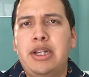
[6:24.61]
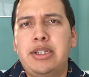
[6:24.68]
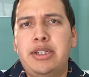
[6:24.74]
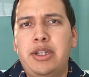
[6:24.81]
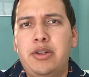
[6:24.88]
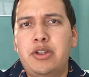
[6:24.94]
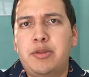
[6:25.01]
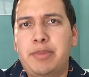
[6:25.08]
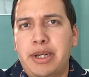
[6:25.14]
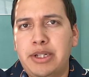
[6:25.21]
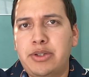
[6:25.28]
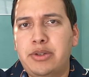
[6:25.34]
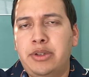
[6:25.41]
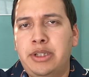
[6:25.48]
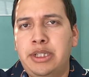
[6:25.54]
SEO
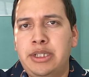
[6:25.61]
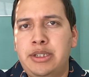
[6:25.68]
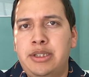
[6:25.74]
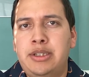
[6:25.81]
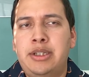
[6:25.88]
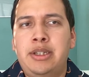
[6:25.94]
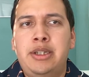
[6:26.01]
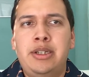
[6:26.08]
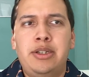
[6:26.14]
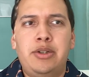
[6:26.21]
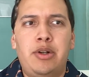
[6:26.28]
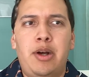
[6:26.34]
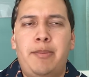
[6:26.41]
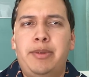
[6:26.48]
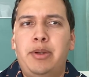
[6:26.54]
specialist to
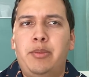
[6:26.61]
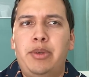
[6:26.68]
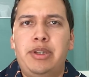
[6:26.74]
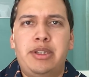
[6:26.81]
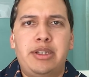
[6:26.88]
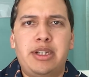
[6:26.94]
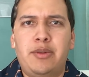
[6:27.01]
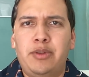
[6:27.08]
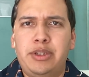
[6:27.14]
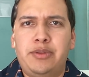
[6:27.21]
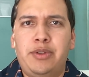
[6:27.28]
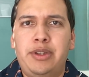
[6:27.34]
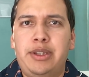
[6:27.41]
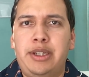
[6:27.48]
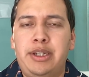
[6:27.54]
help them with several
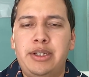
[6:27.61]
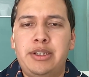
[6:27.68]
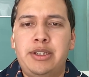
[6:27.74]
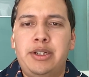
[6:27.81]
different things,